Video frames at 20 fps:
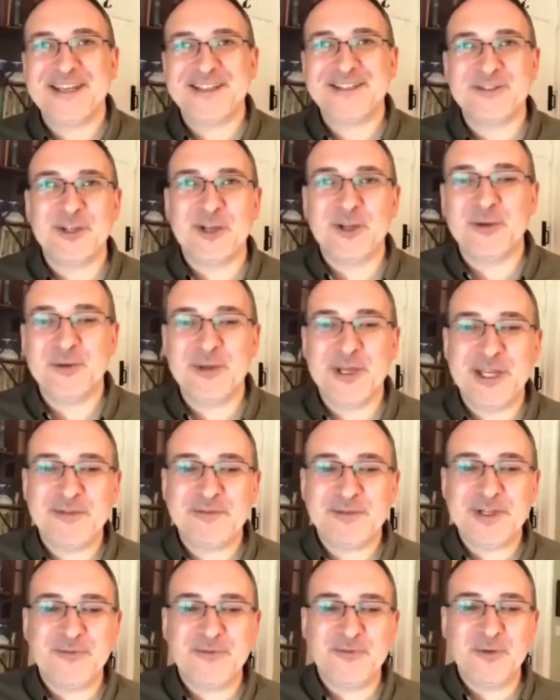So
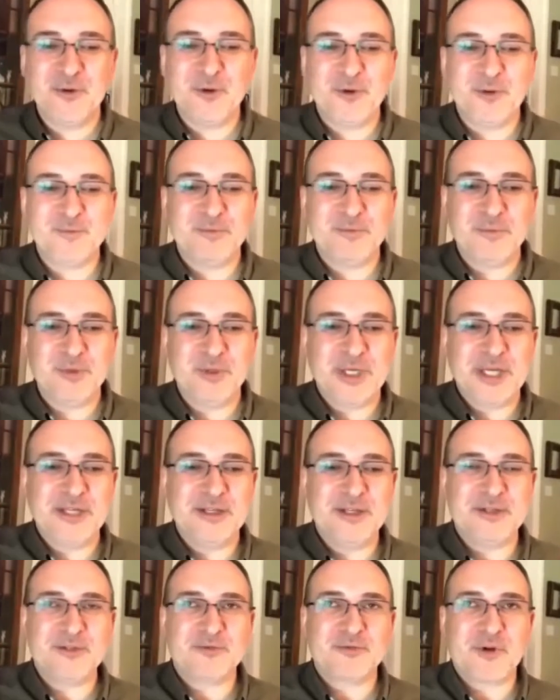even if you're looking
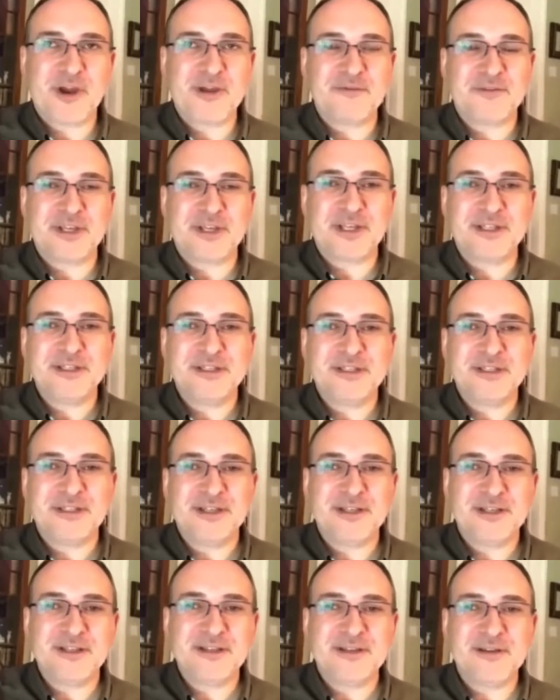at driving,
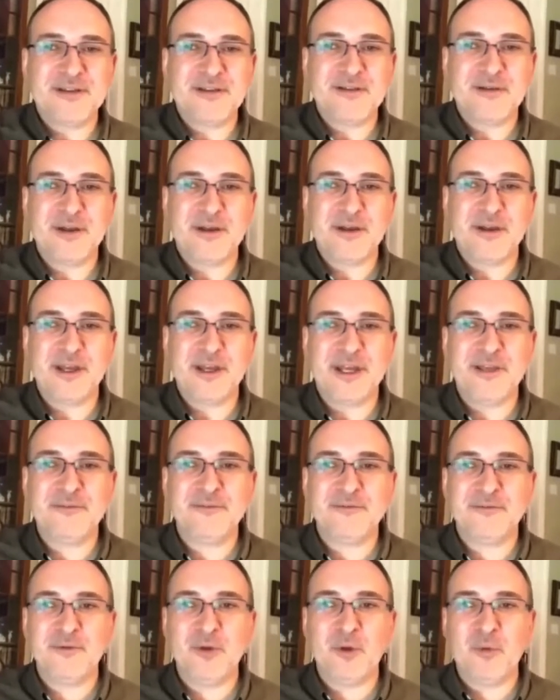
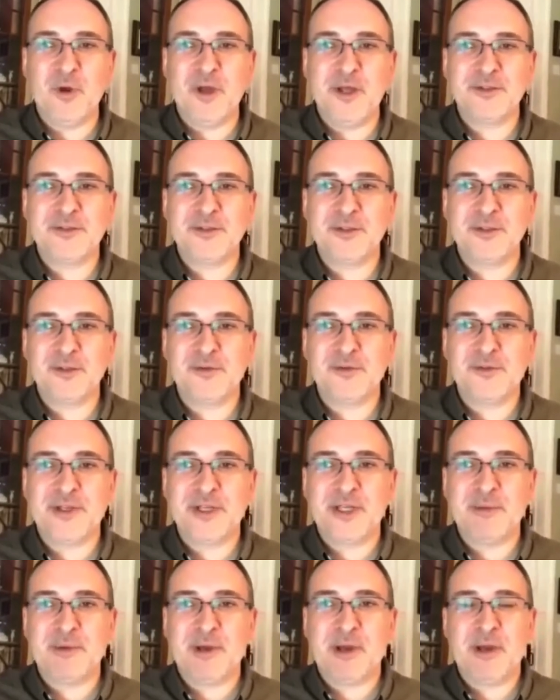if you were to
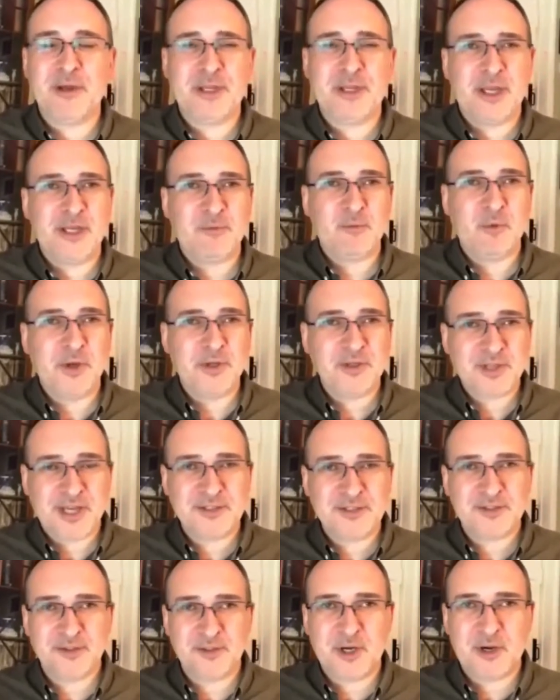think about, okay, worst
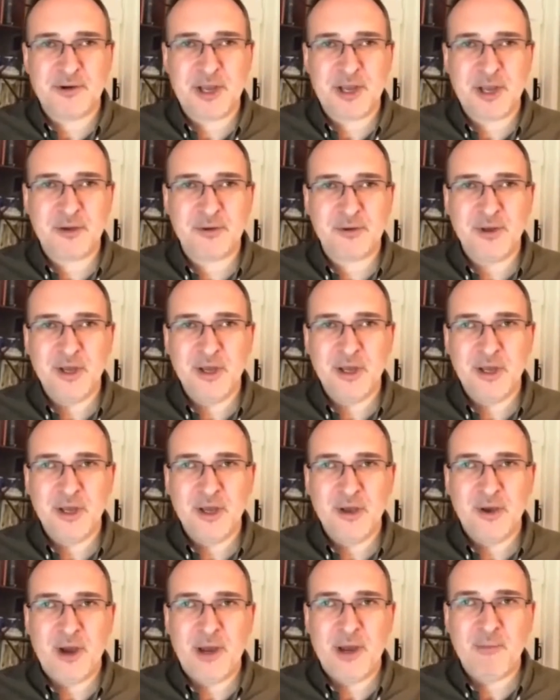case scenario, I